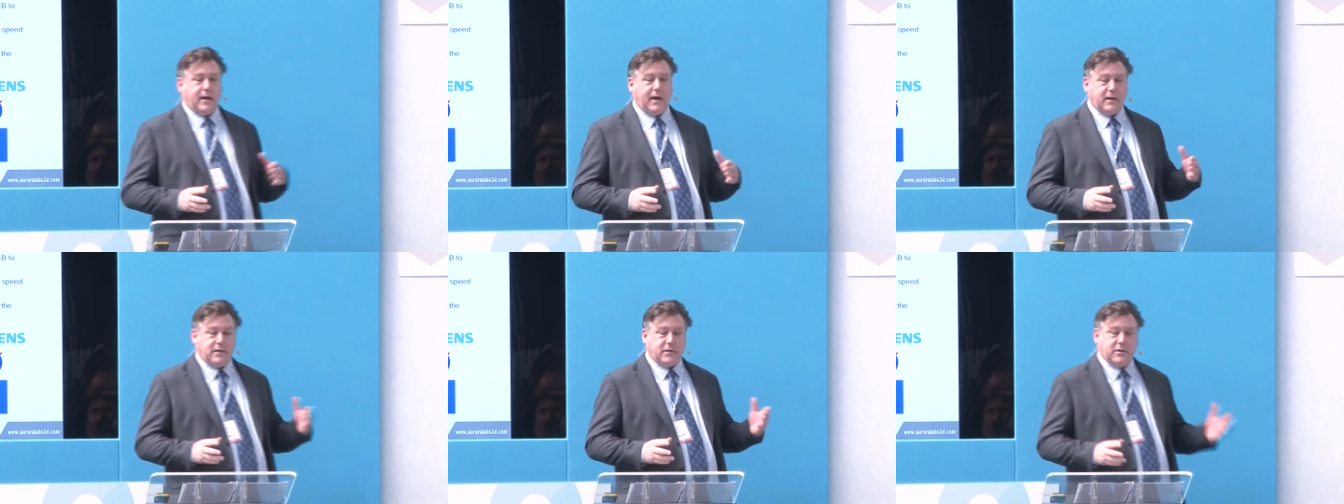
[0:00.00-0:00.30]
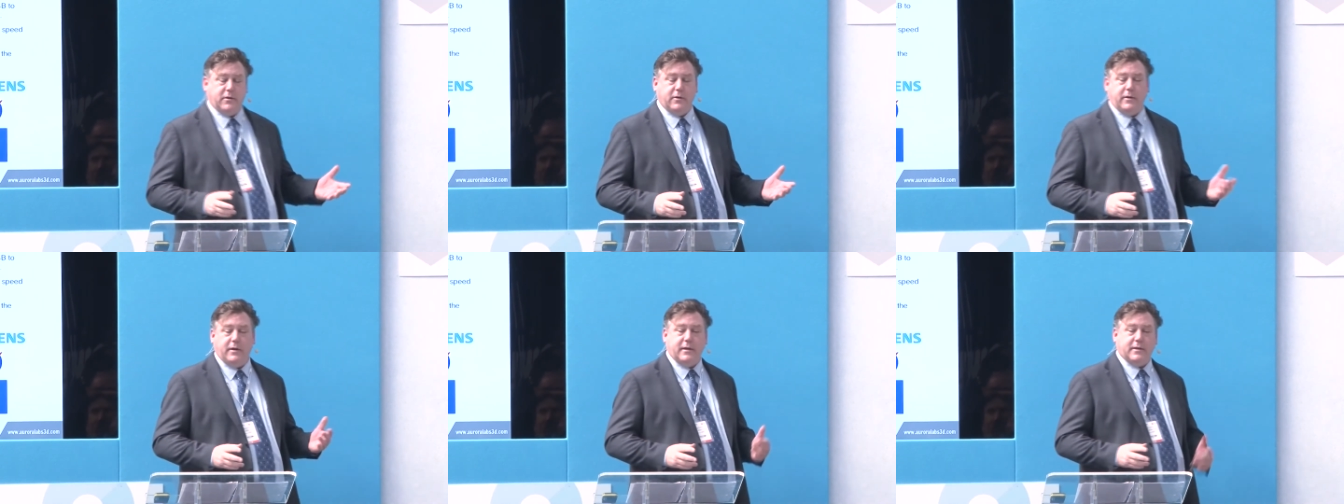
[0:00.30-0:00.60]
and
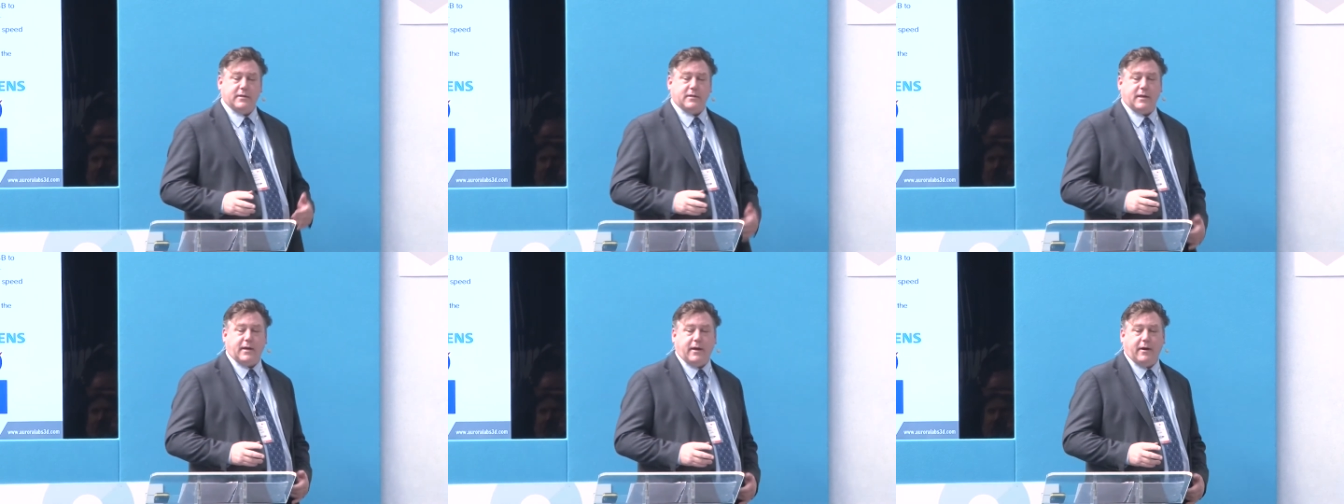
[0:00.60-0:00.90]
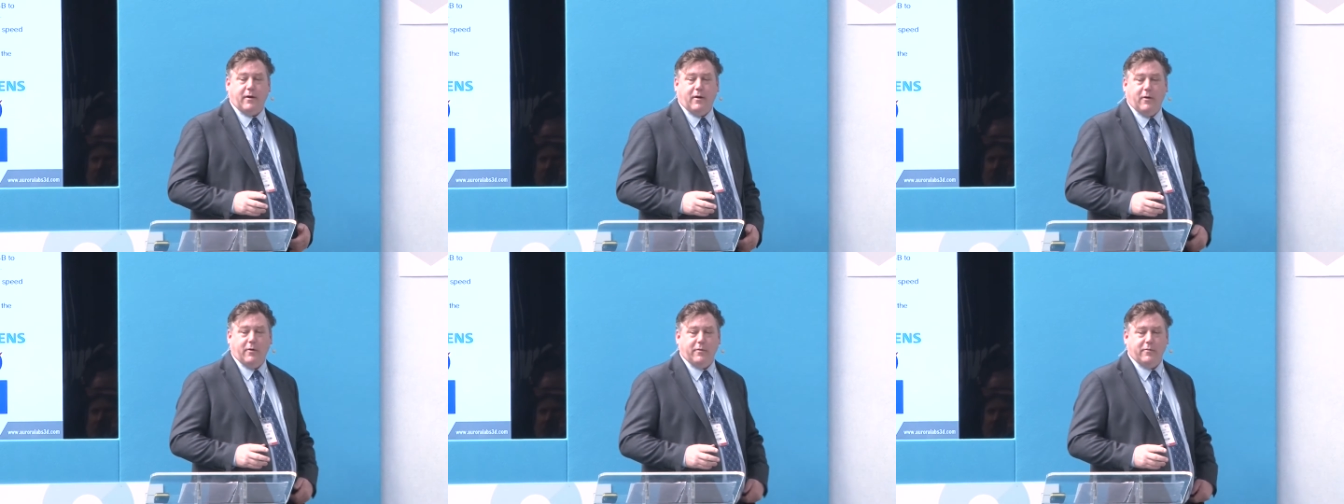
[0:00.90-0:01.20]
two years to get
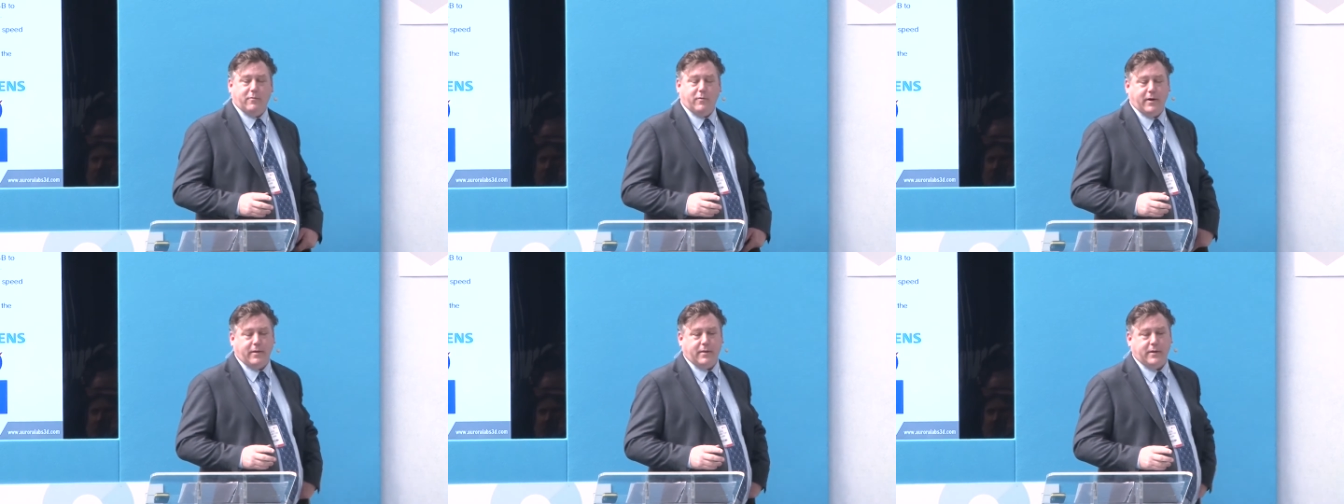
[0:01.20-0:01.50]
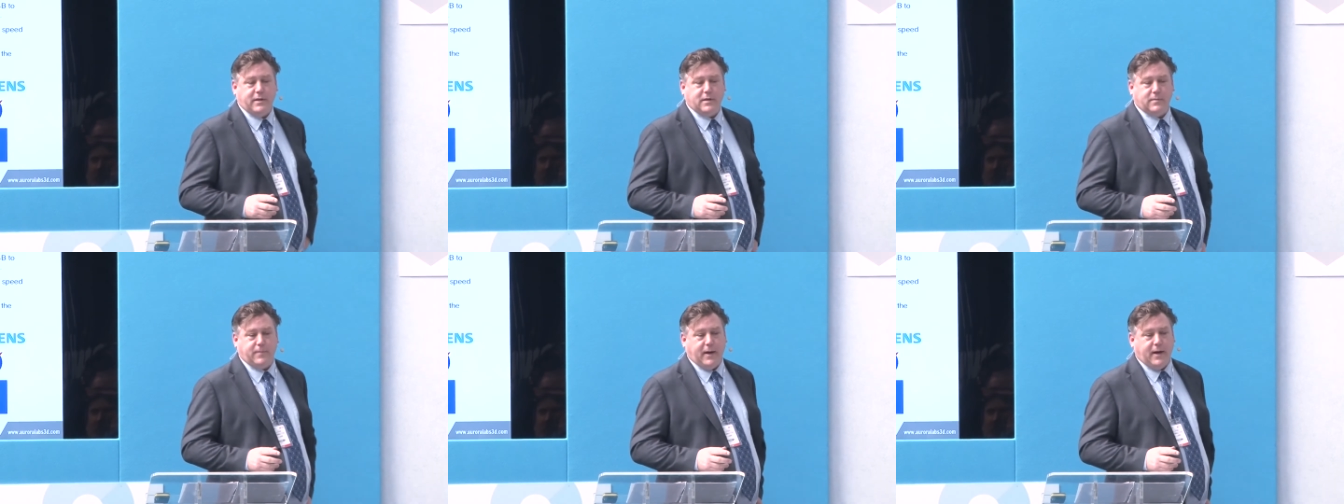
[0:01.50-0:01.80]
hold of one of
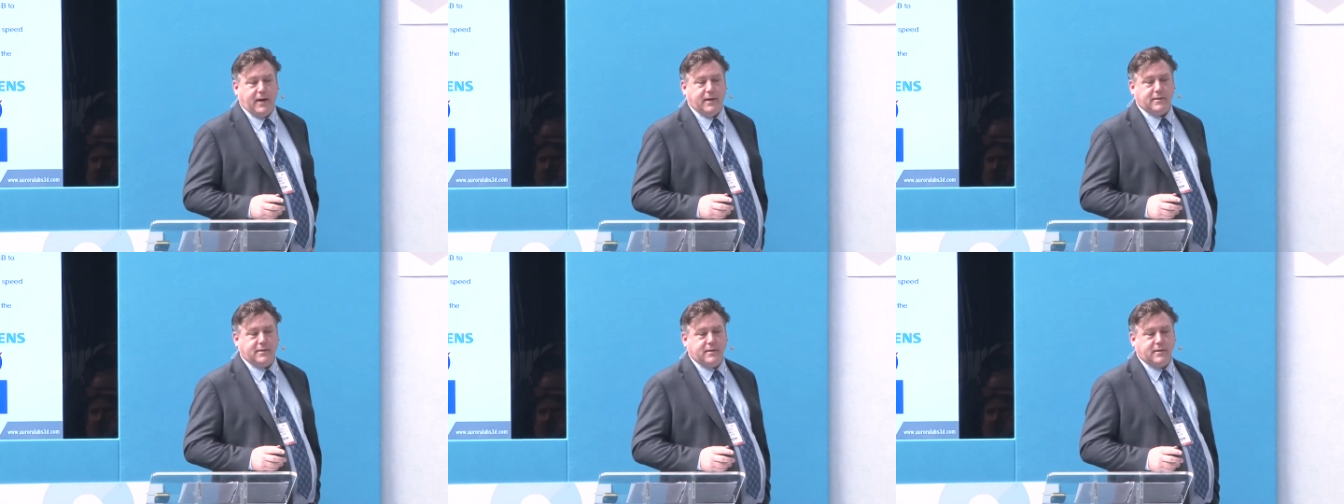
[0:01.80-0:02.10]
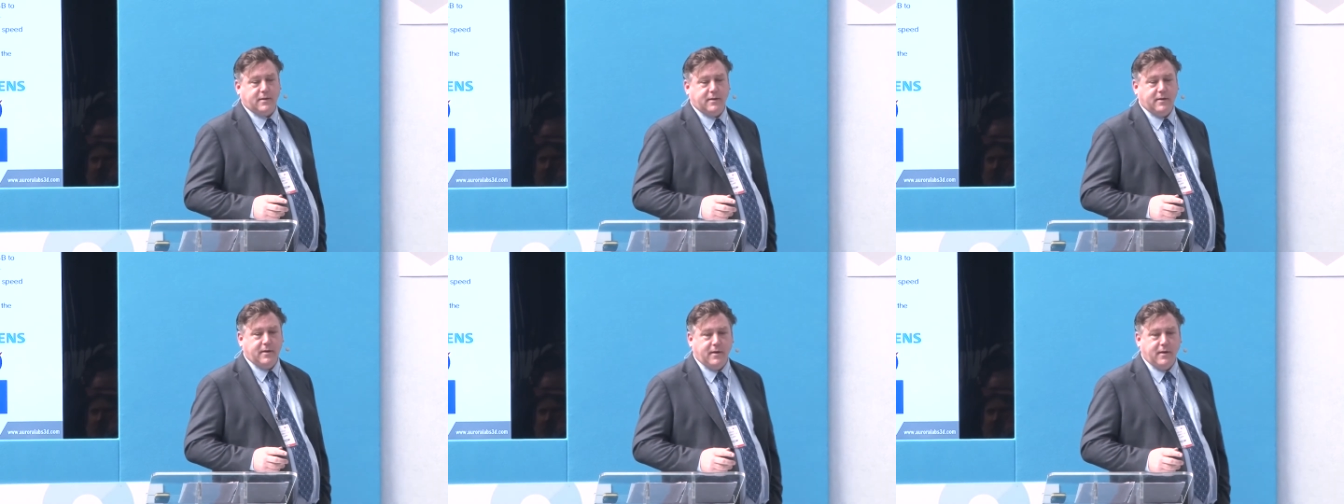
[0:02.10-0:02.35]
these parts.